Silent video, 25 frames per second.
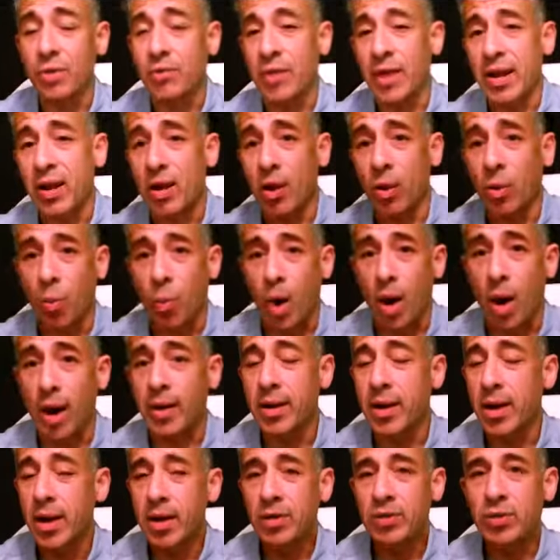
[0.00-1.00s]
Ready, go
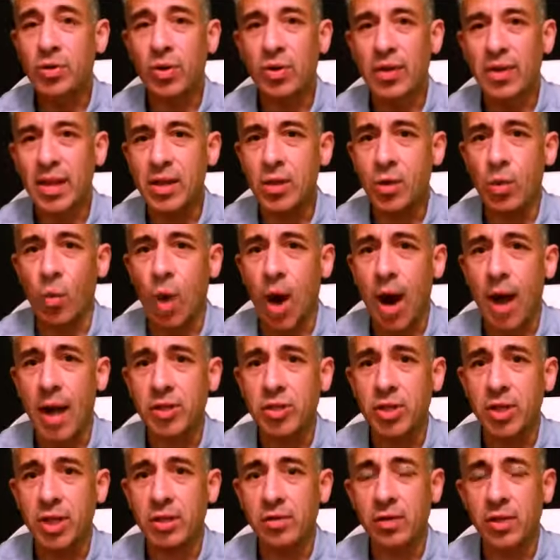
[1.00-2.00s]
one, two, and then you
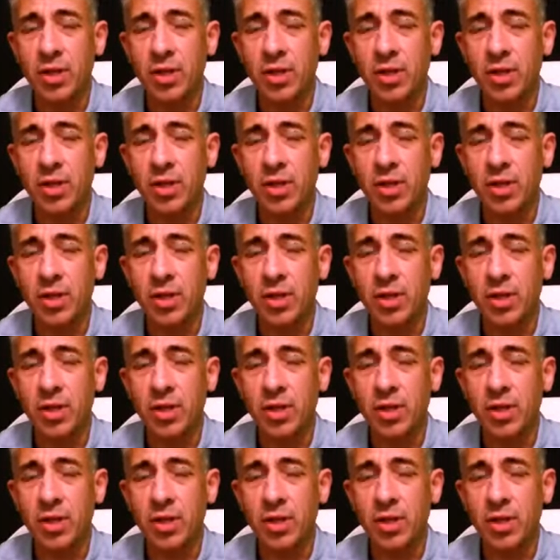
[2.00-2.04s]
watch it.